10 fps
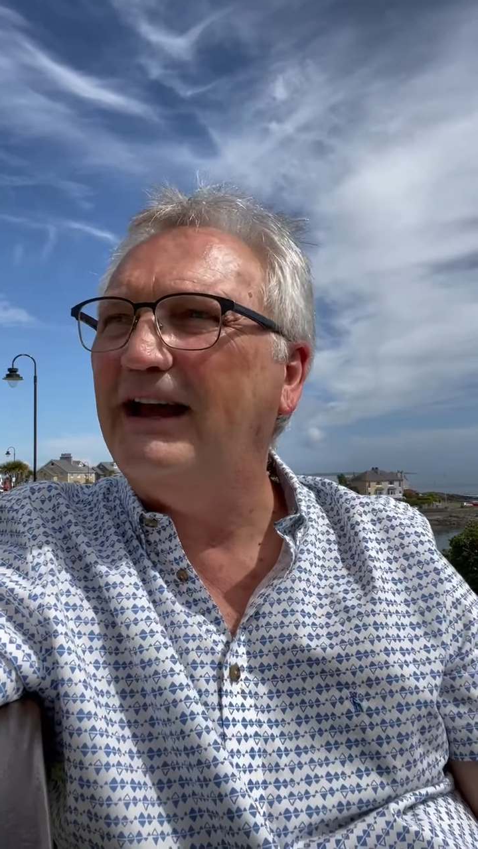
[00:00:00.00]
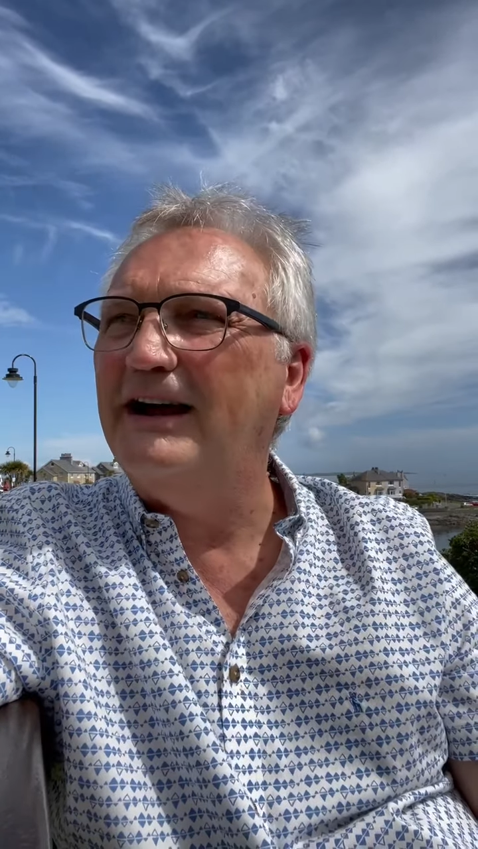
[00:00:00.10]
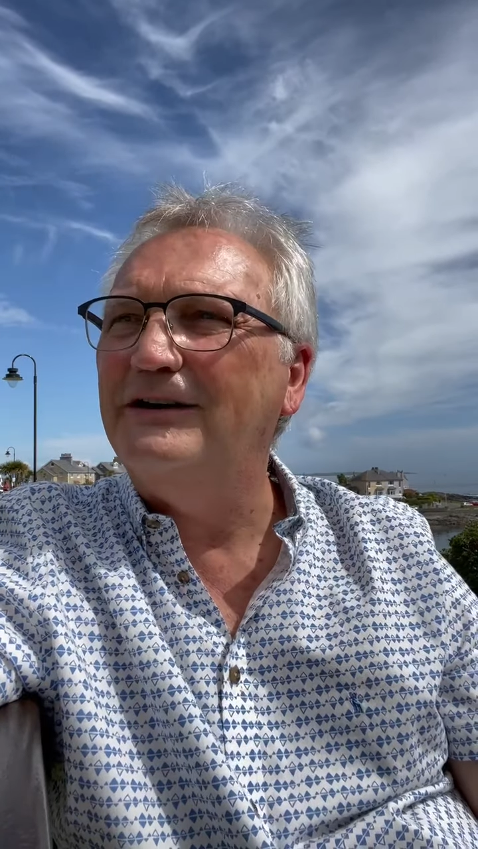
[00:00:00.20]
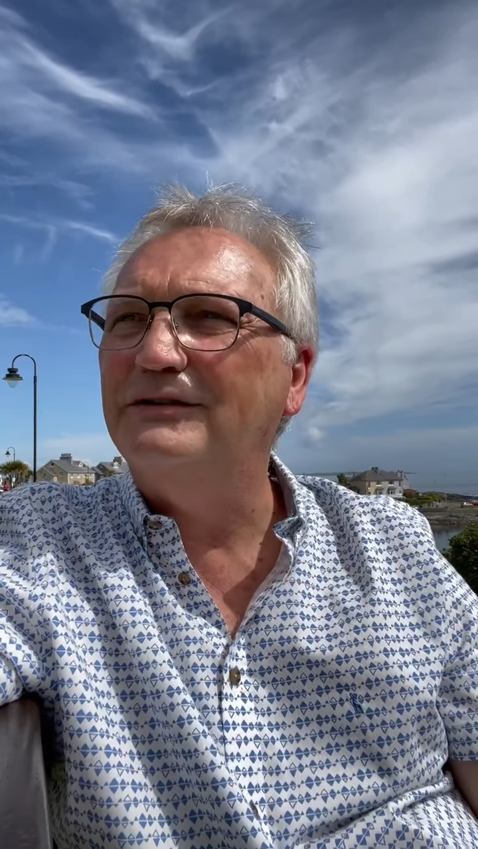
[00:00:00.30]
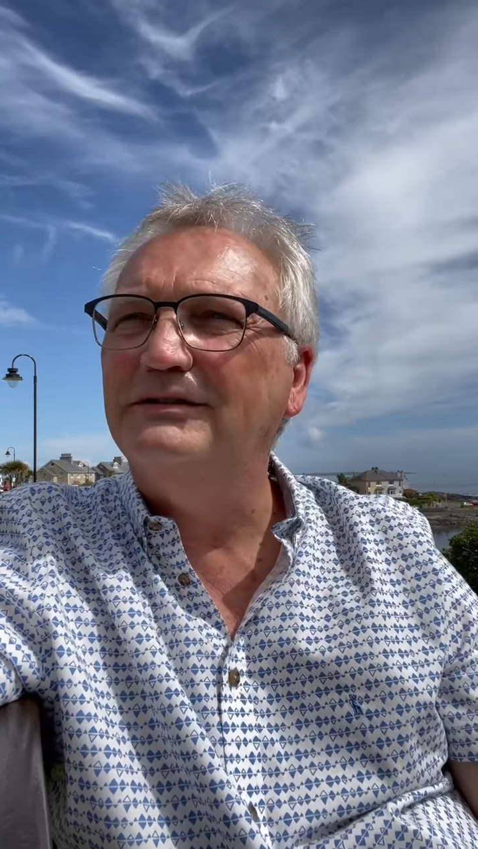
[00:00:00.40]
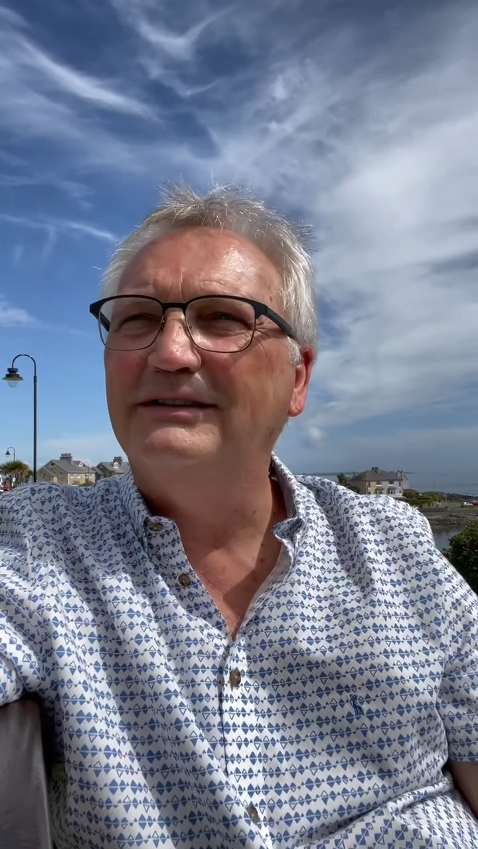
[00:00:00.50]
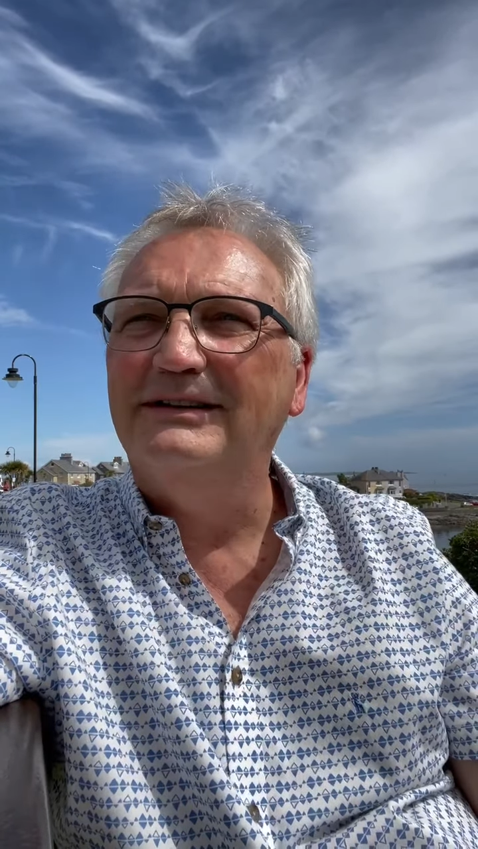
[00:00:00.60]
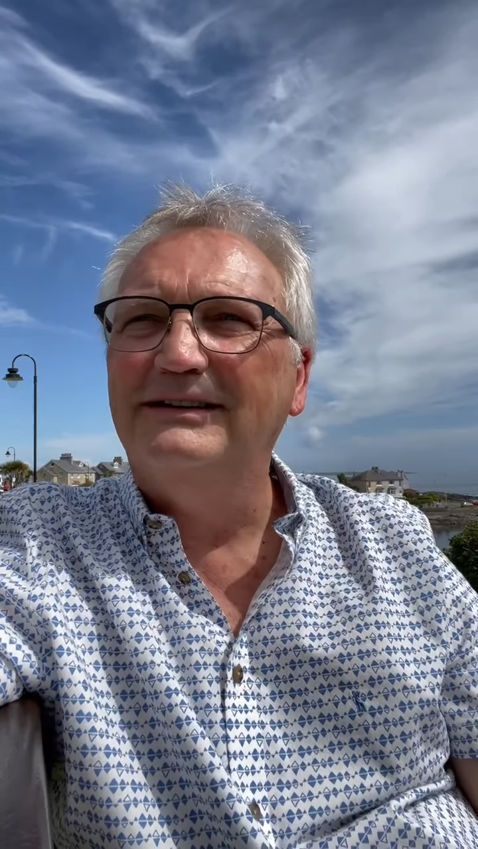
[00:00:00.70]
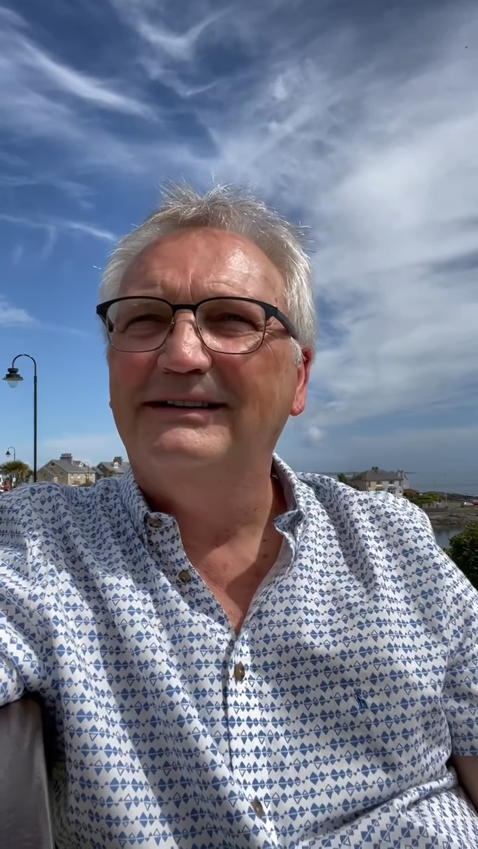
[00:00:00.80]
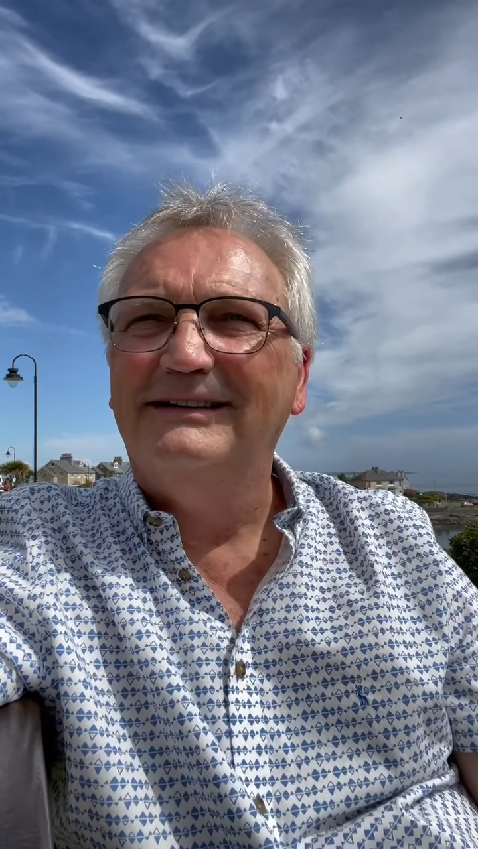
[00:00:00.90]
how
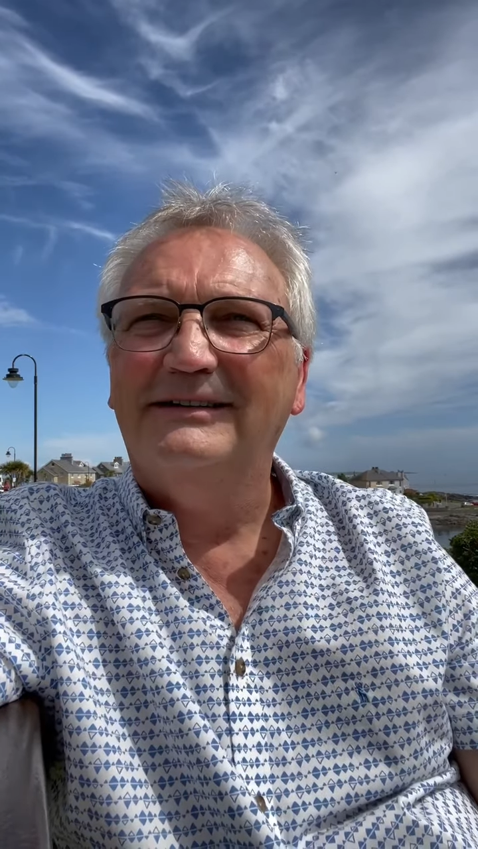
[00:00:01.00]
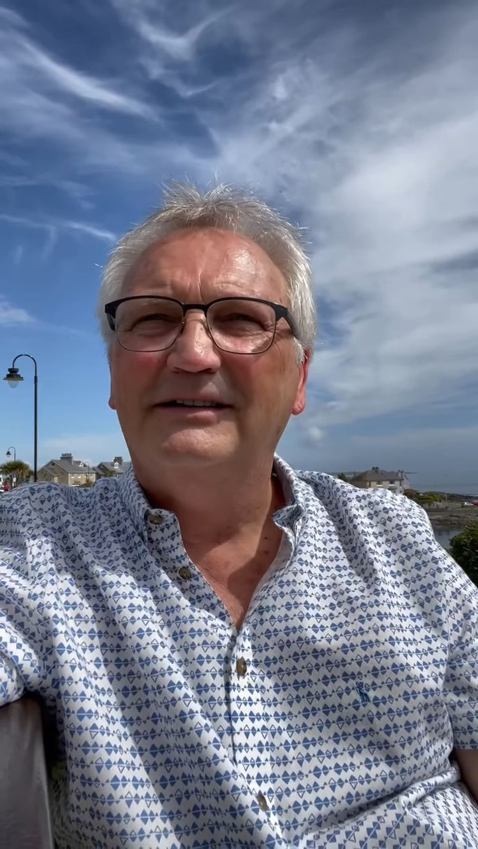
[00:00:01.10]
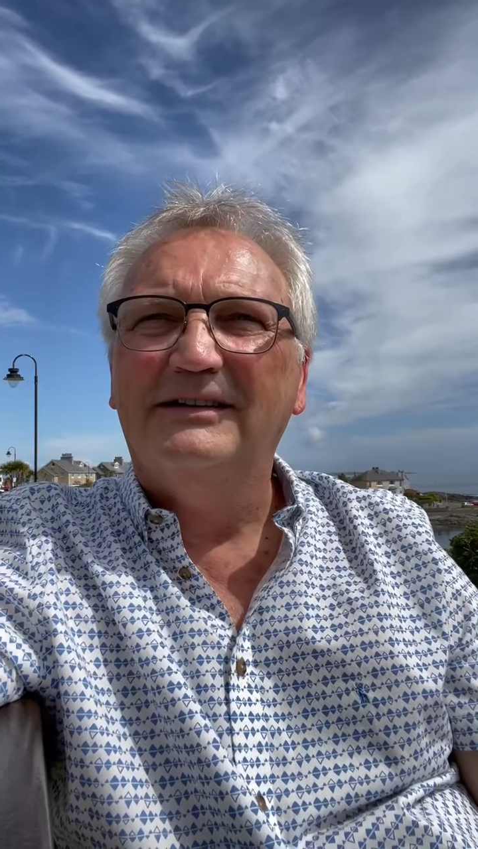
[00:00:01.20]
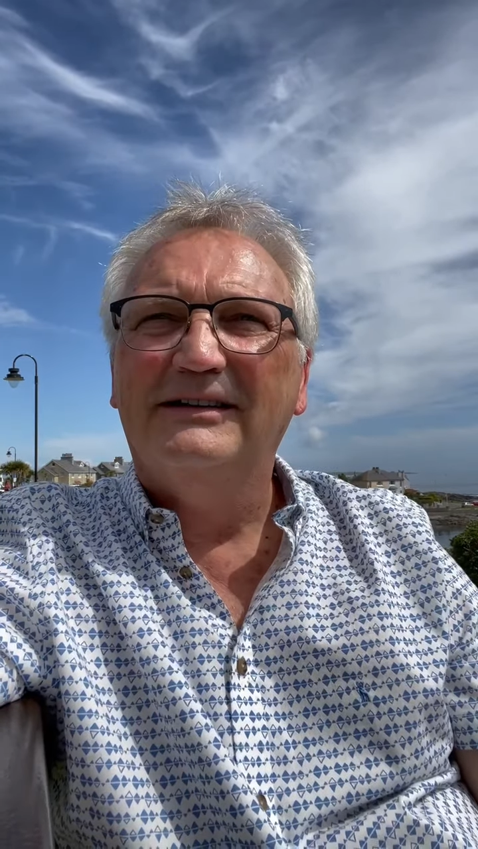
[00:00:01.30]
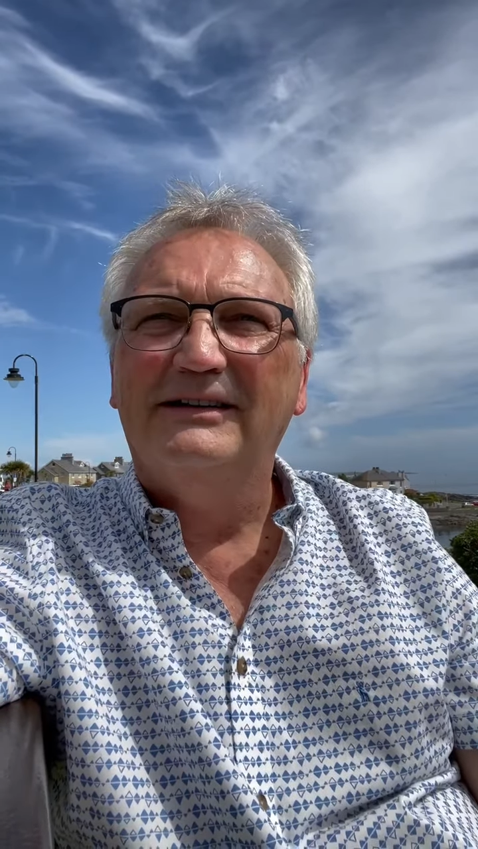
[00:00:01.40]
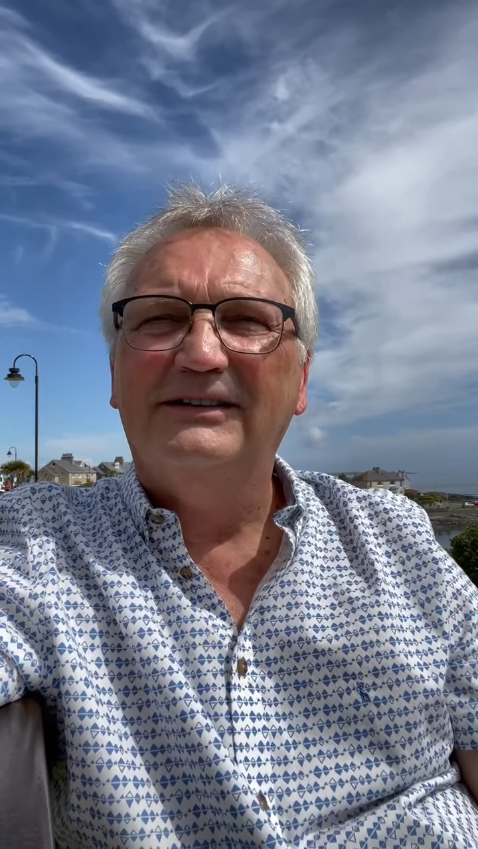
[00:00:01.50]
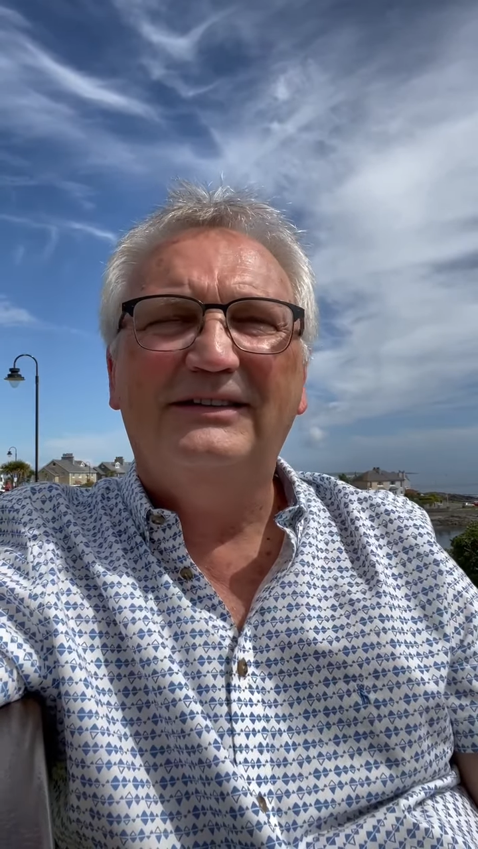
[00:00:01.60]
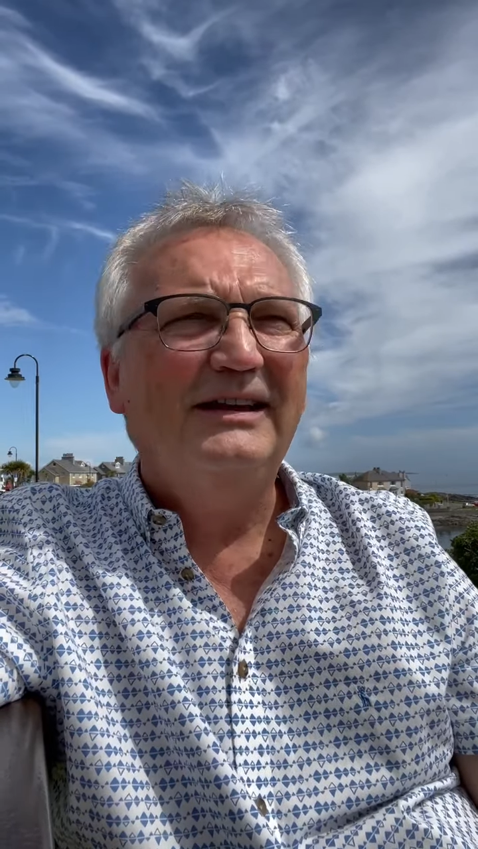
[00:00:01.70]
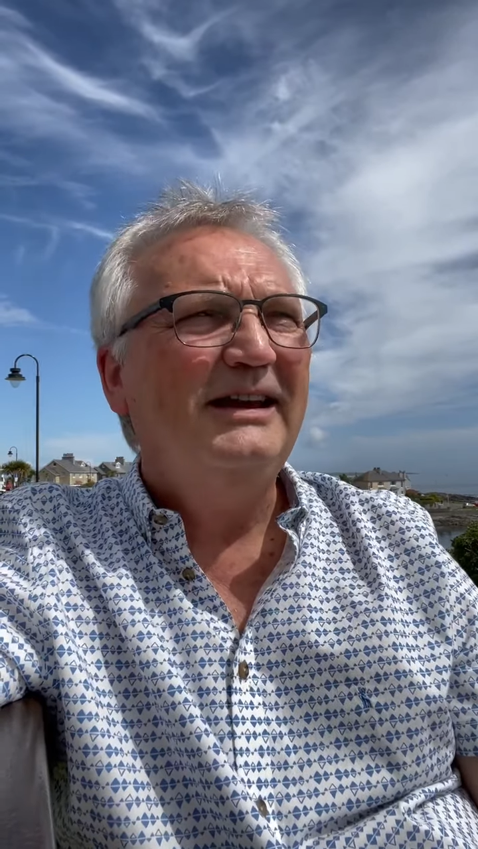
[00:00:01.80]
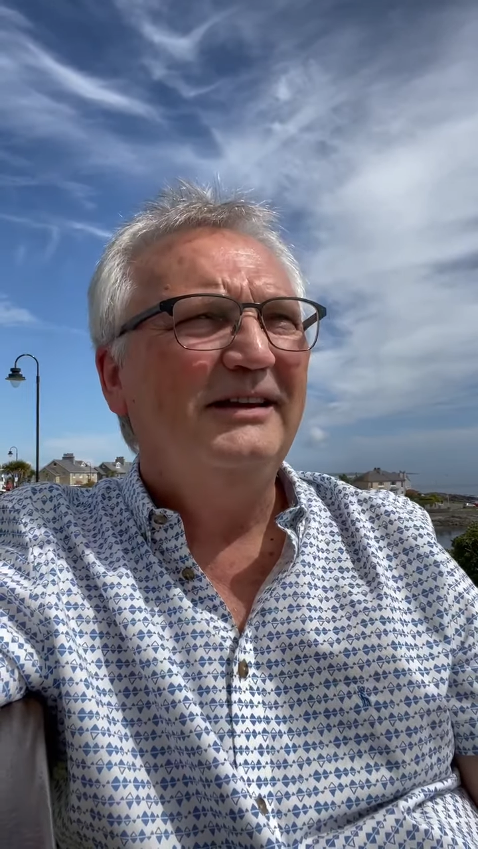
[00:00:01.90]

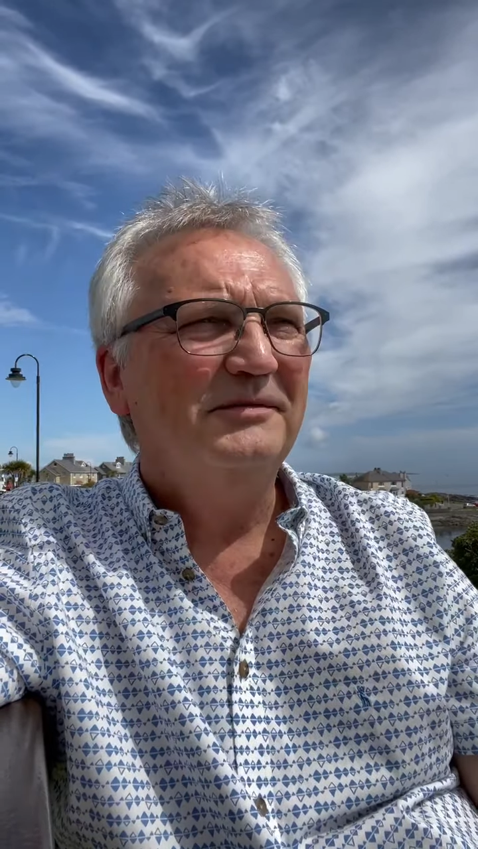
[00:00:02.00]
seeing